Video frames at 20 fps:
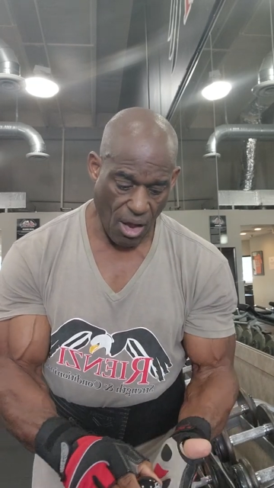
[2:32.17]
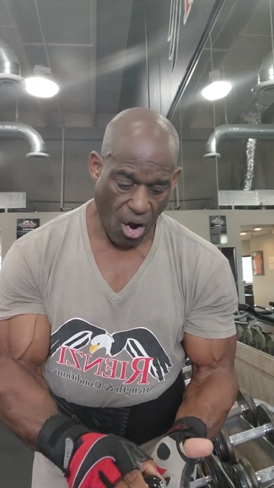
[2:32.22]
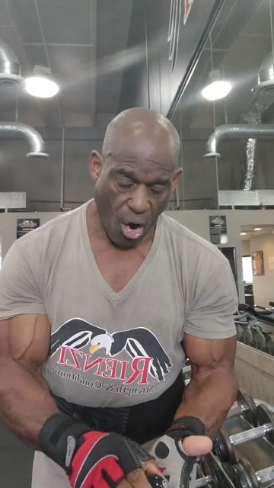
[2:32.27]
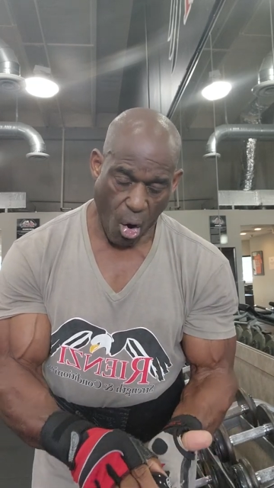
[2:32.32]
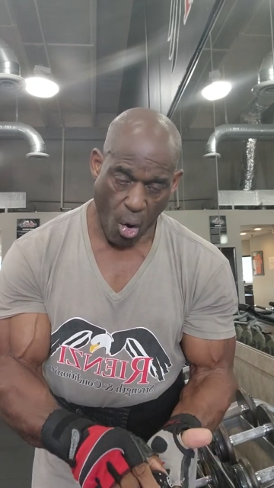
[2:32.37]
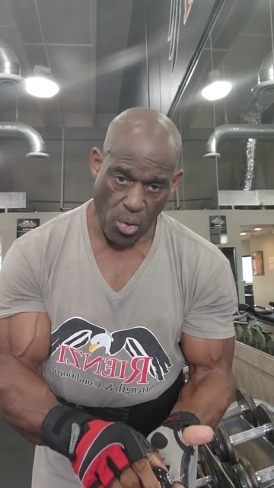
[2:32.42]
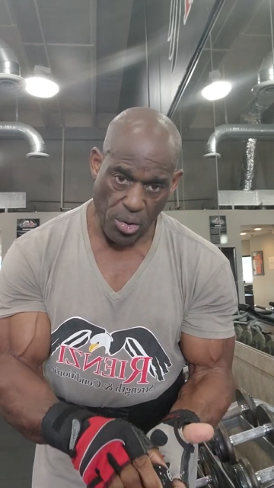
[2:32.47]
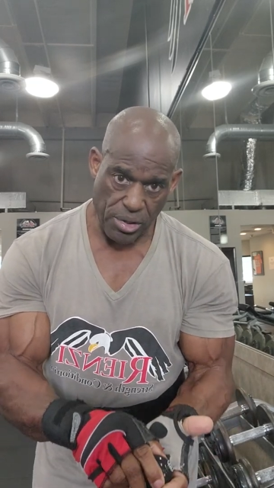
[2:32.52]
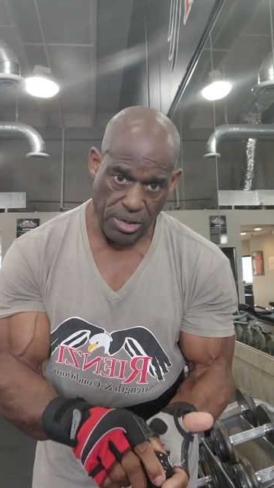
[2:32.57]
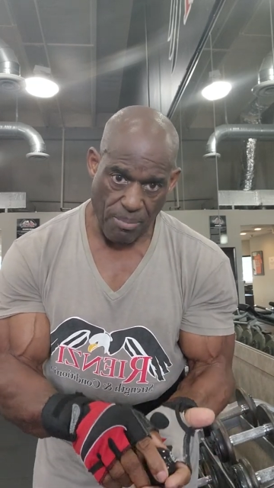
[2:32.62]

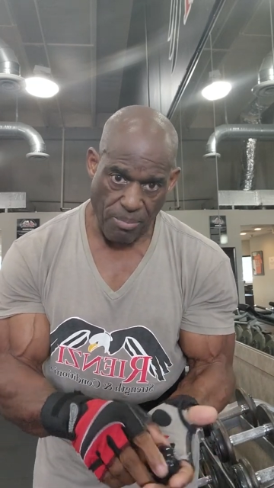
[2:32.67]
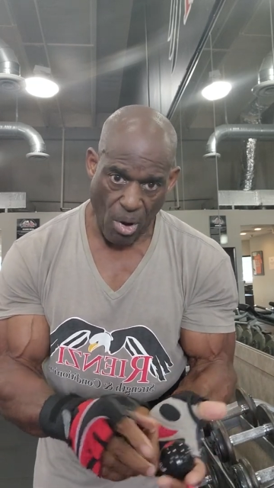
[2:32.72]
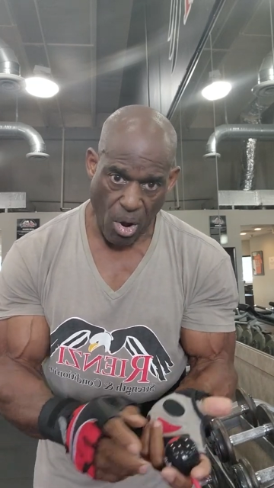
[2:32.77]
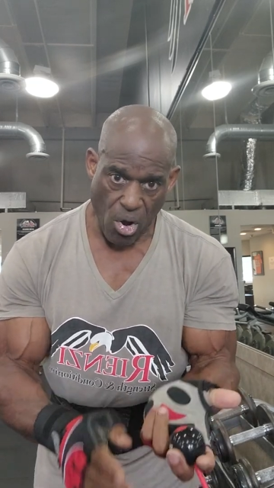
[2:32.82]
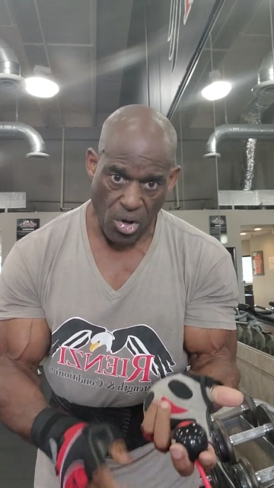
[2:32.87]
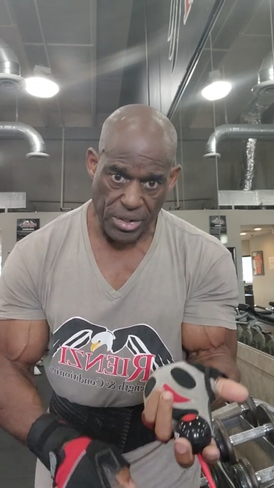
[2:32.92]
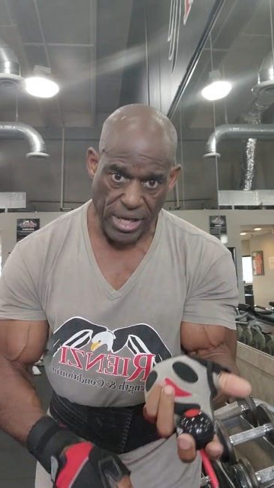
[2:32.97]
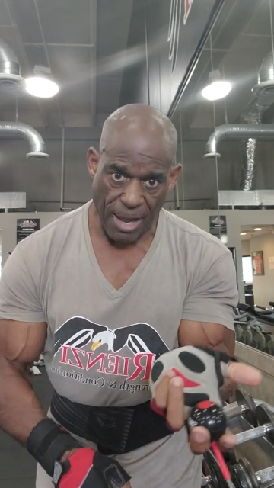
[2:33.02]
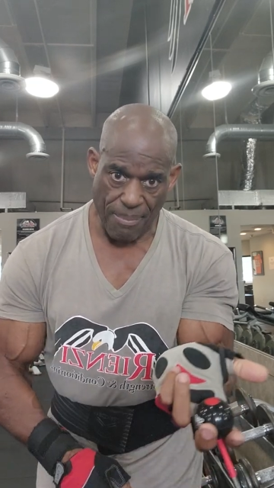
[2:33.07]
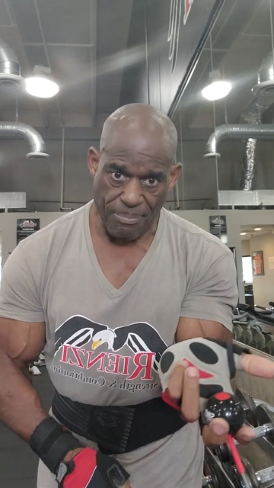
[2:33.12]
holding the
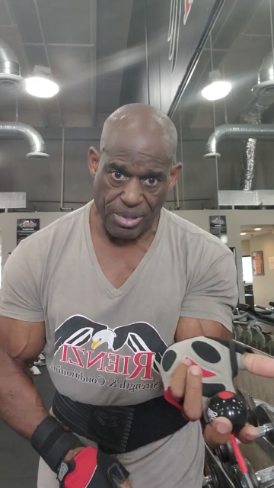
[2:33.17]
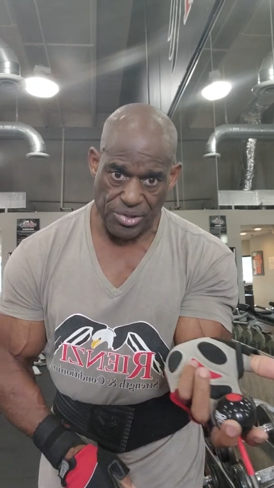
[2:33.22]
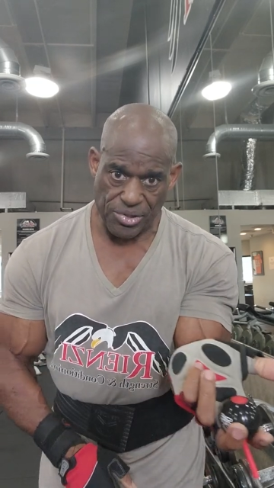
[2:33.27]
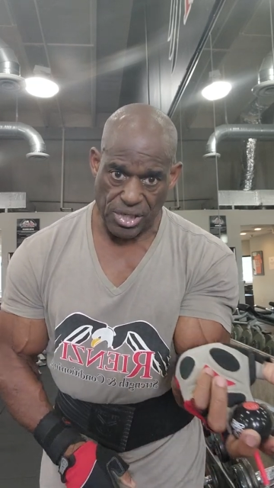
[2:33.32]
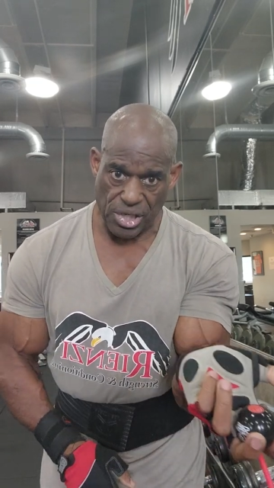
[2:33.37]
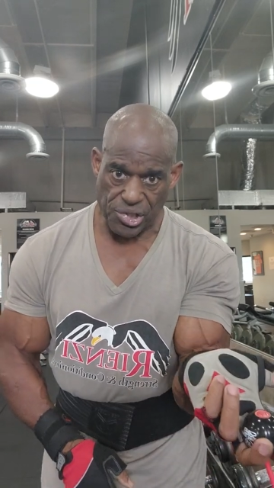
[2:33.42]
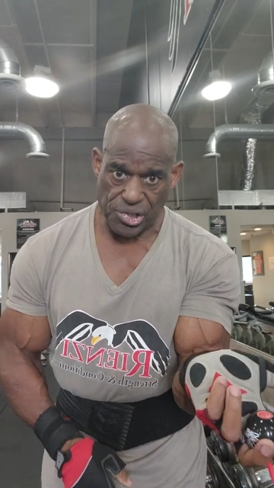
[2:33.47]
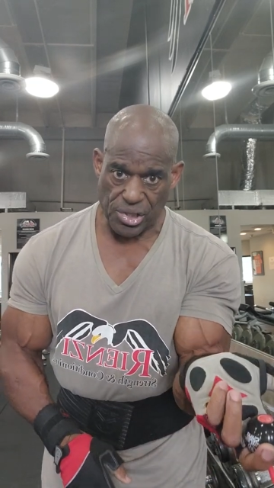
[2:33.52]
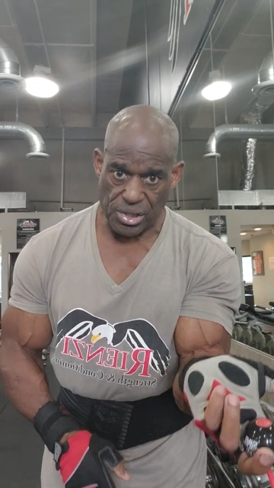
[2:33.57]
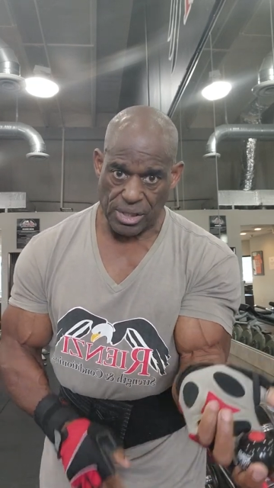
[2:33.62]
ball in that
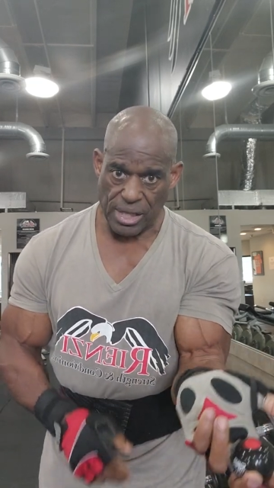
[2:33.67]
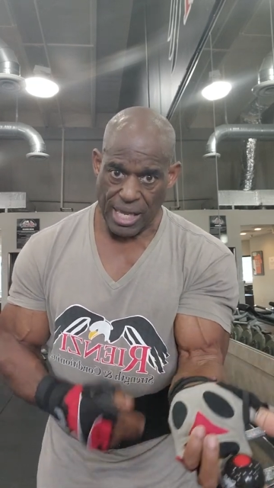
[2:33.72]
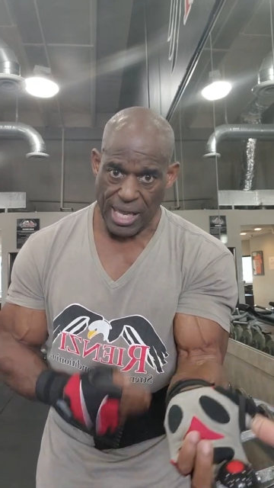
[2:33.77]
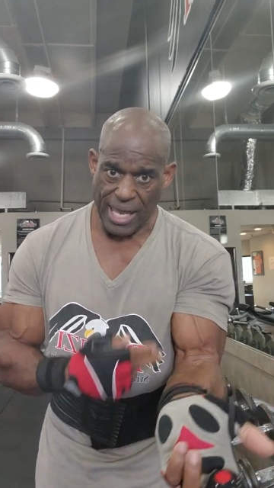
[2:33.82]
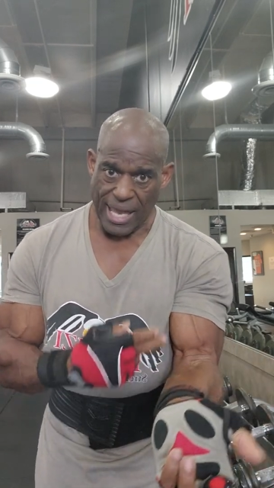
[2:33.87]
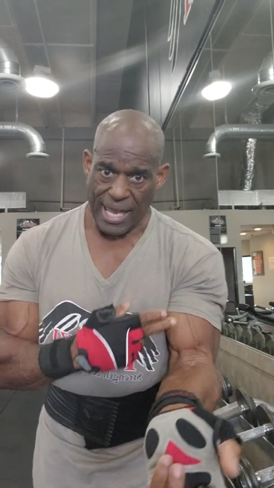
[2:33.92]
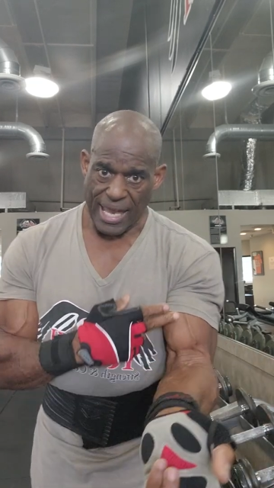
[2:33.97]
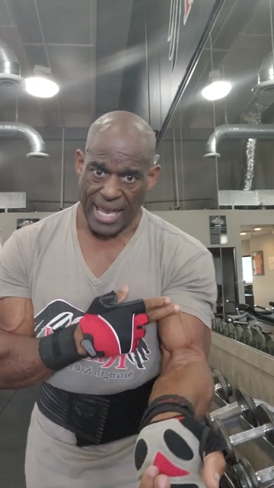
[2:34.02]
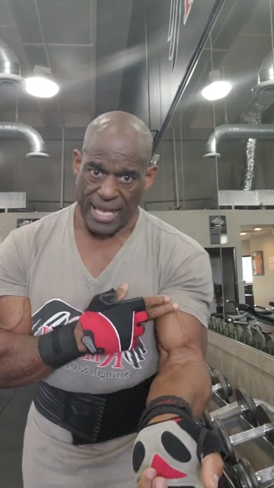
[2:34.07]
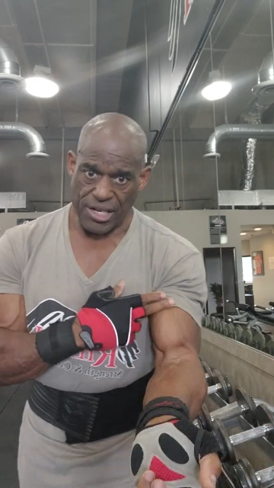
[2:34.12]
position,
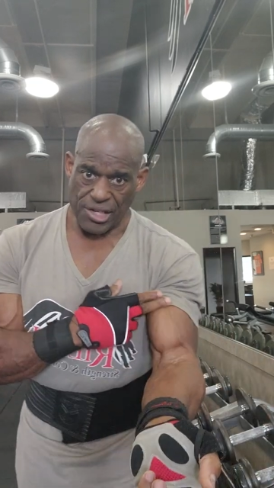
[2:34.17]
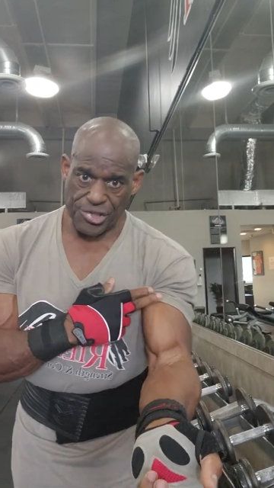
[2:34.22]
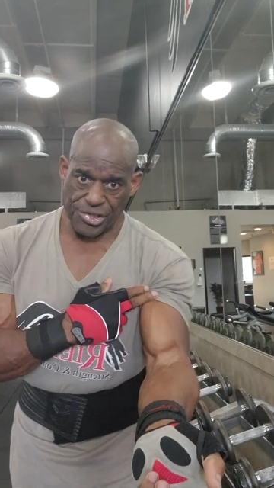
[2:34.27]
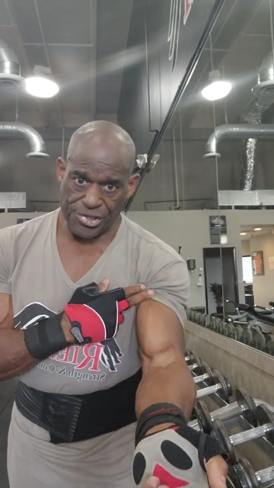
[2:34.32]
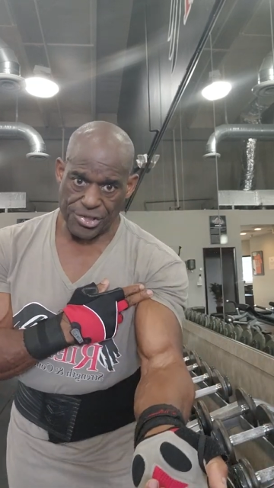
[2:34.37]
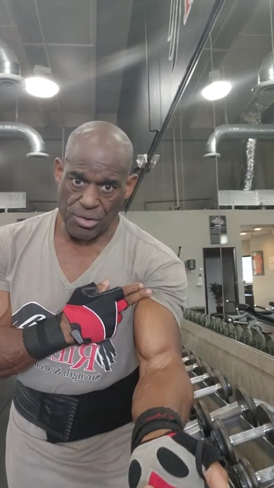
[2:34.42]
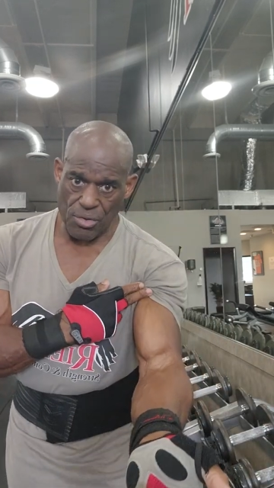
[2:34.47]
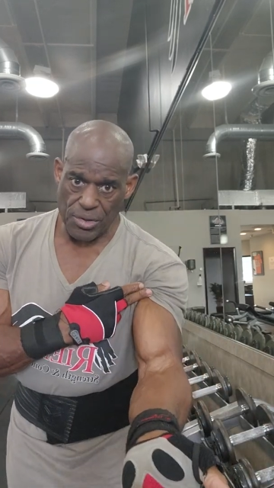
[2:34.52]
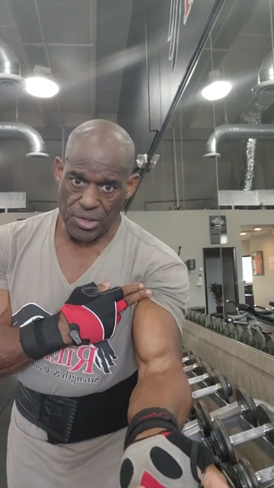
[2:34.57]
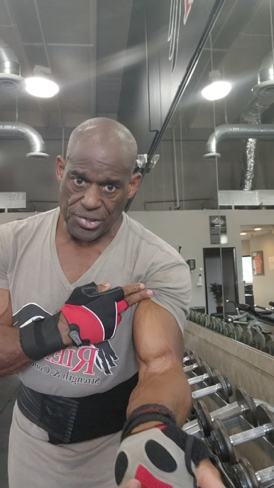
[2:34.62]
and as
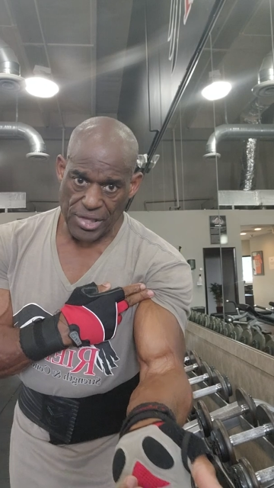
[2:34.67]
soon